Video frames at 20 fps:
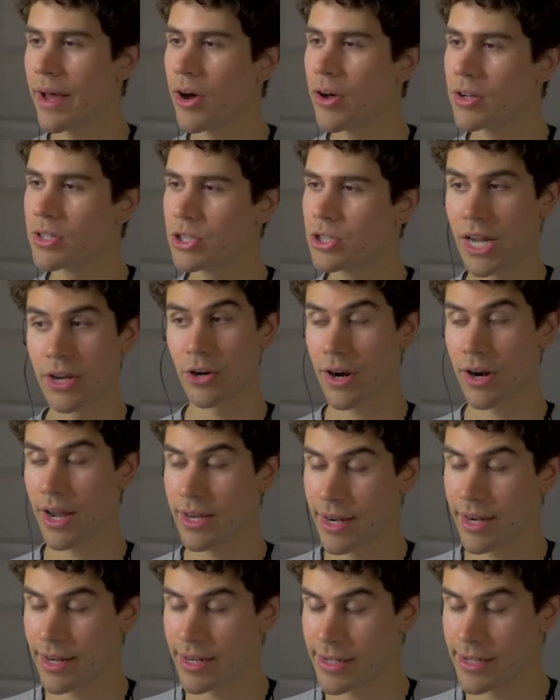gender
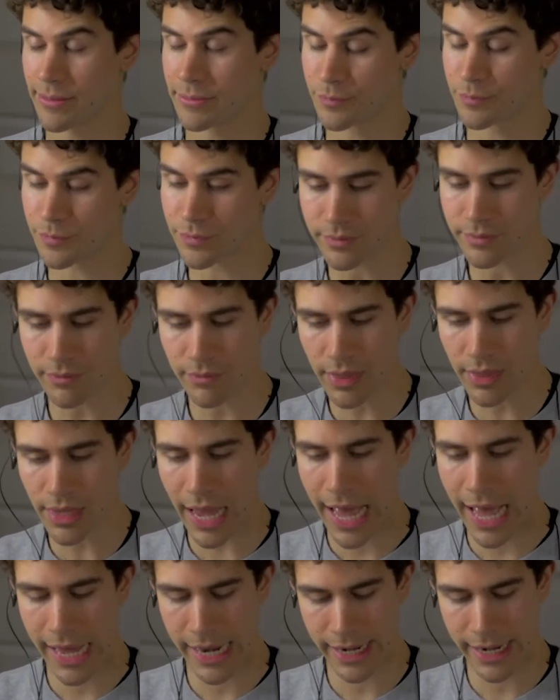identity.
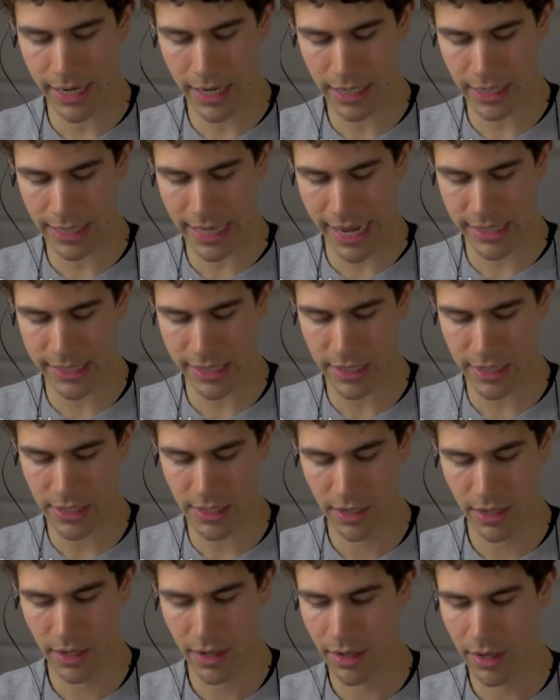And uh, Cassidy,
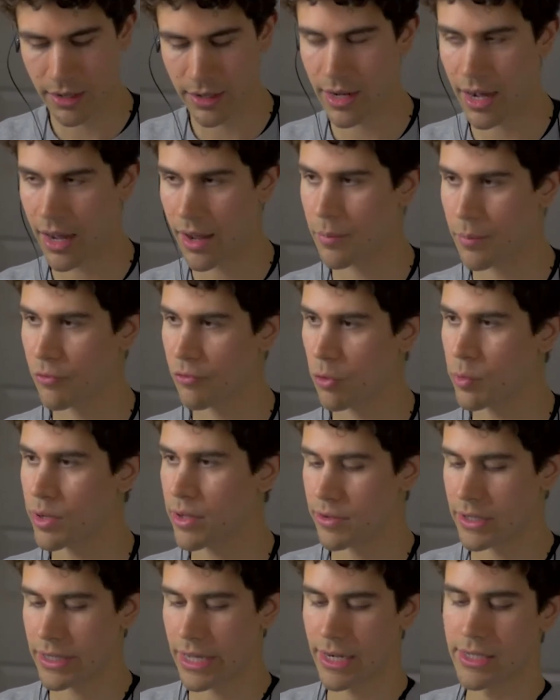uh, before we
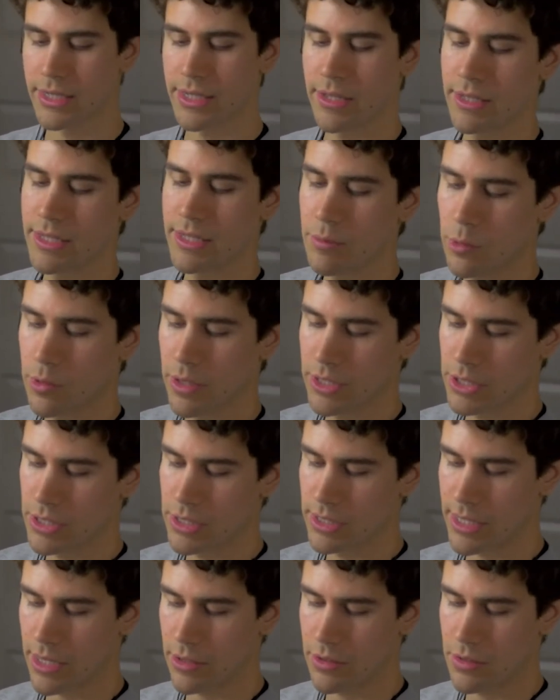even get into the deep questions,
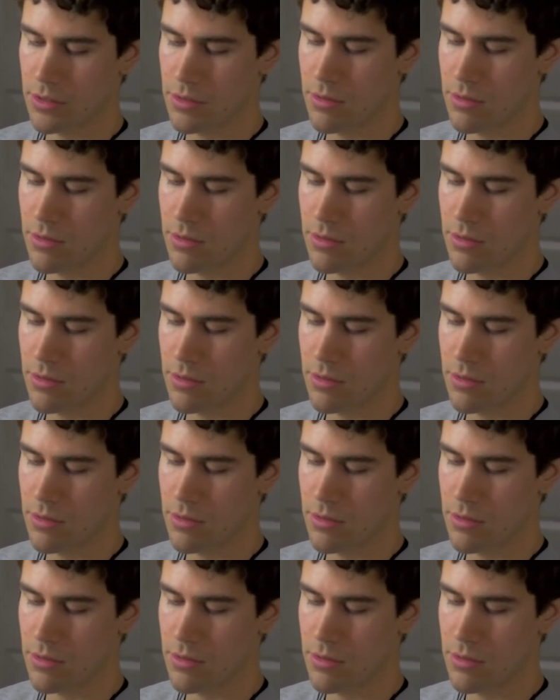how do you